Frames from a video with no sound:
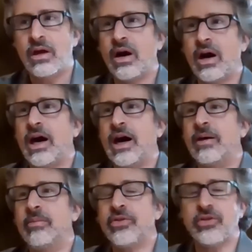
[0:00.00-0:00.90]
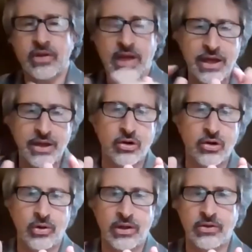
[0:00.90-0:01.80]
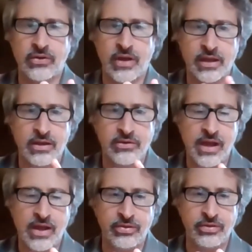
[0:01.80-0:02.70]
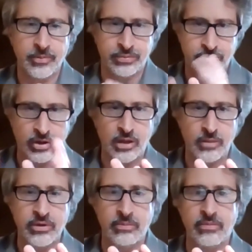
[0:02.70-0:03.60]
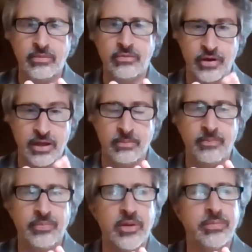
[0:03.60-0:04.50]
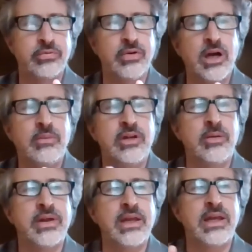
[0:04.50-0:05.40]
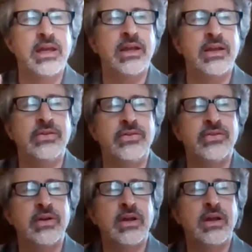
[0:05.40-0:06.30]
So categories is not the problem for him. The problem is